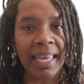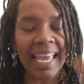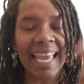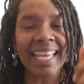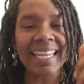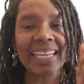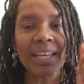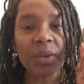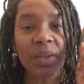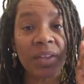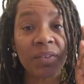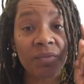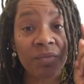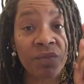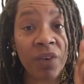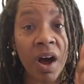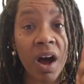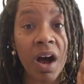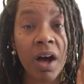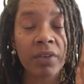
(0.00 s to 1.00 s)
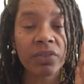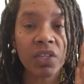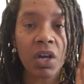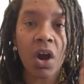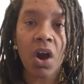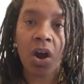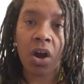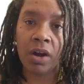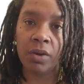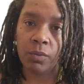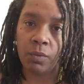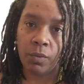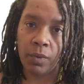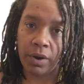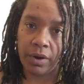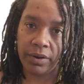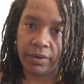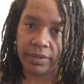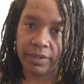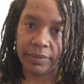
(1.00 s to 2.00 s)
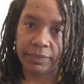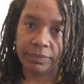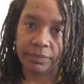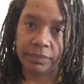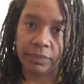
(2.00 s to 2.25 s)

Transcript: And it involves hard work.